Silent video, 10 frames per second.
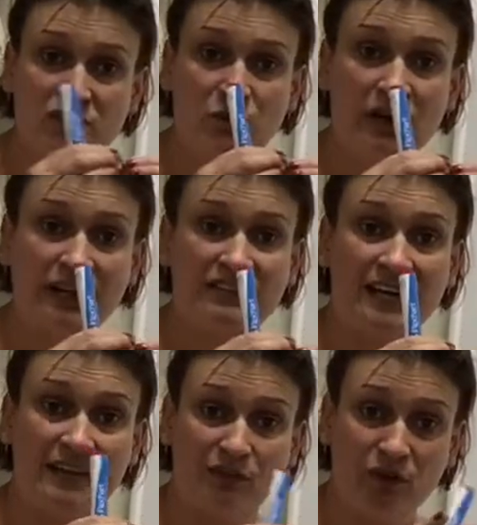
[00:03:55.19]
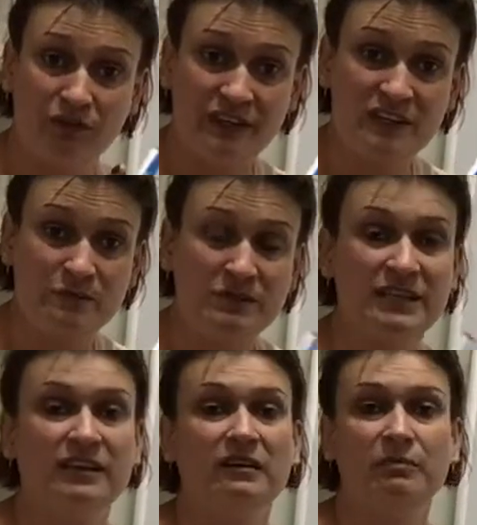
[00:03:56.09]
just working together on this
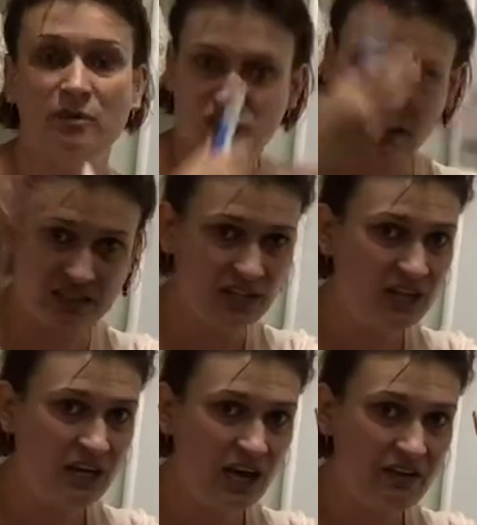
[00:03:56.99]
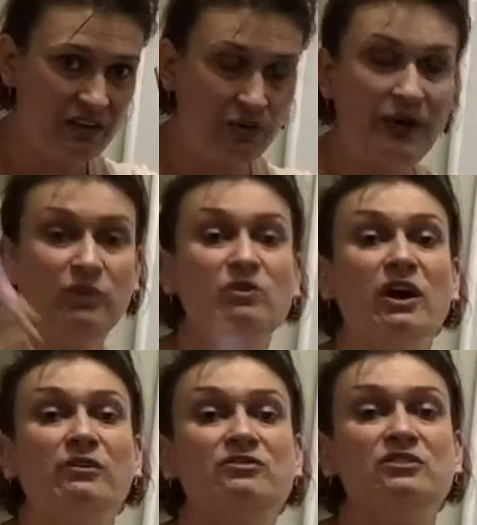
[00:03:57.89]
particular project and then away you
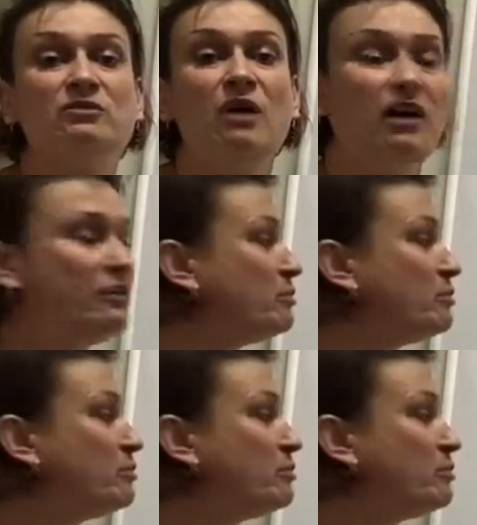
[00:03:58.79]
go to other